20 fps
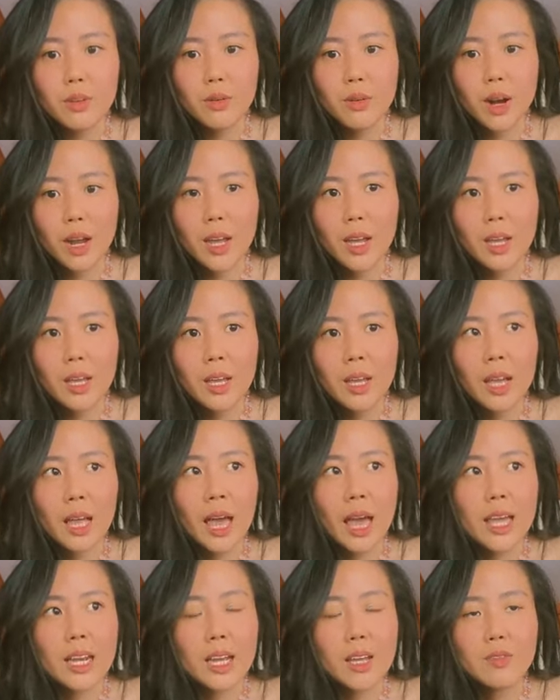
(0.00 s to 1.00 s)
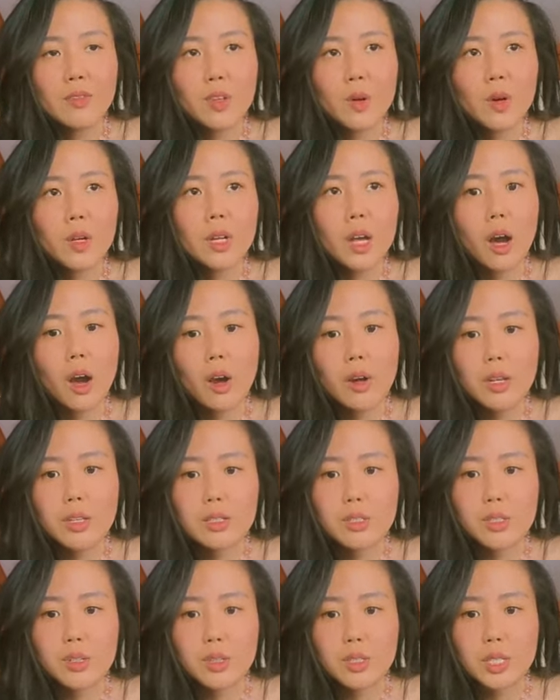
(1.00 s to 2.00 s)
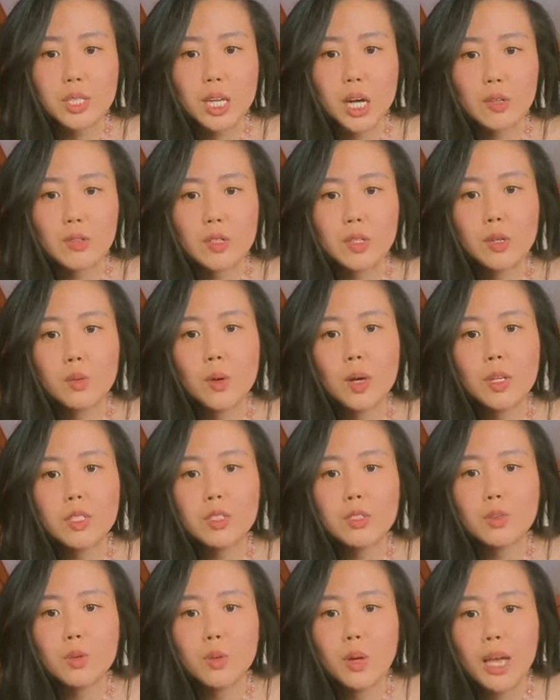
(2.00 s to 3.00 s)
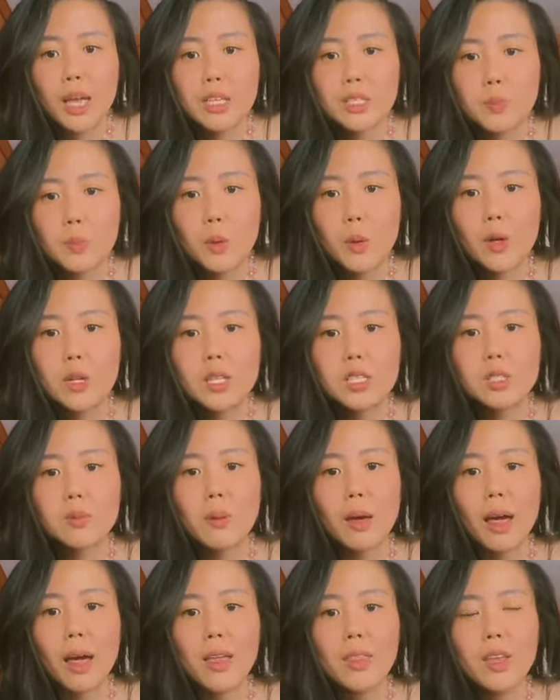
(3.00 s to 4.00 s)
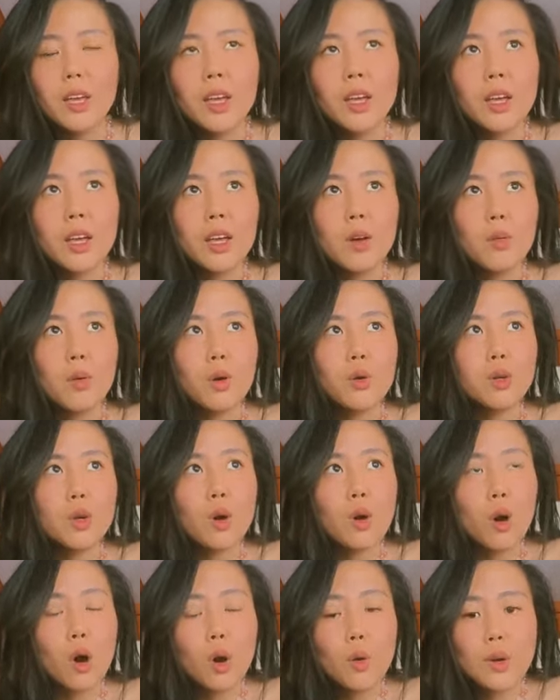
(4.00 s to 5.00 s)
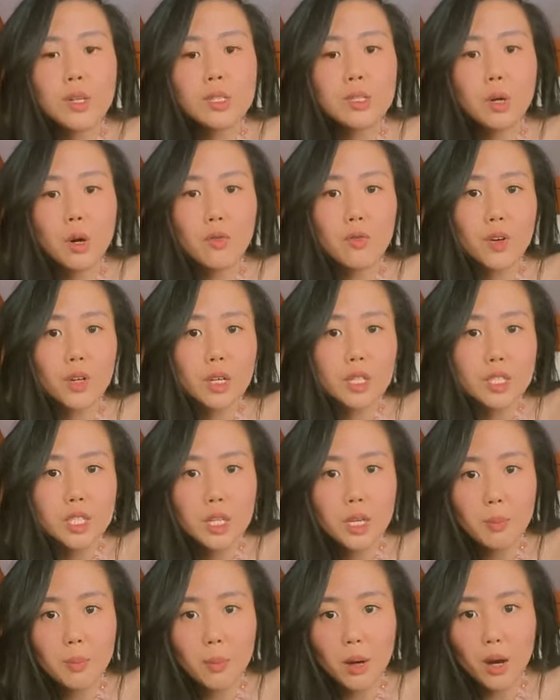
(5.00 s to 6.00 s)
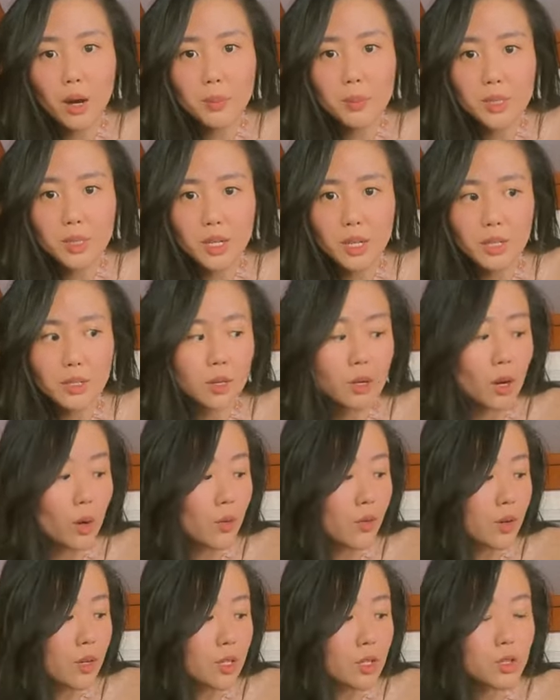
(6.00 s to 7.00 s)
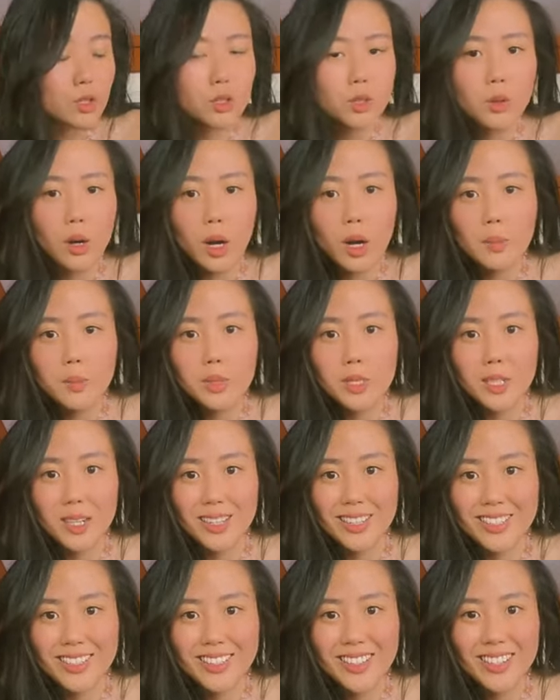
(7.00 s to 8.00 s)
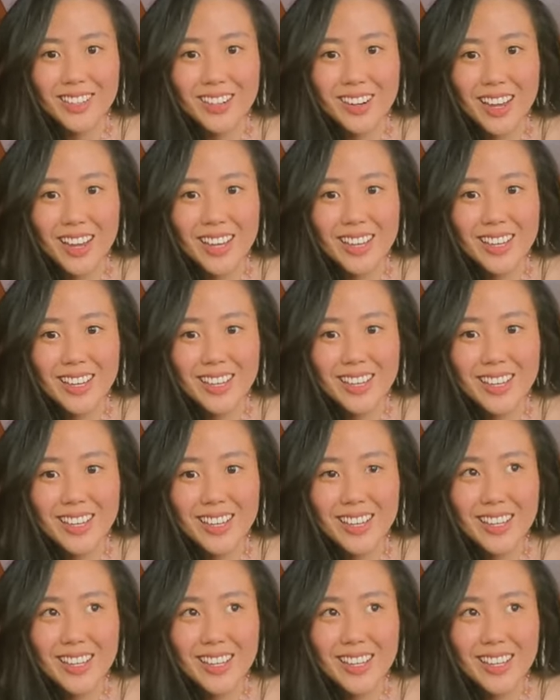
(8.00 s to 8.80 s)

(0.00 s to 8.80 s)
right? And if you're an artist yourself and you want to explore this path, well, don't always go for the cheap option. Go for the true option, right?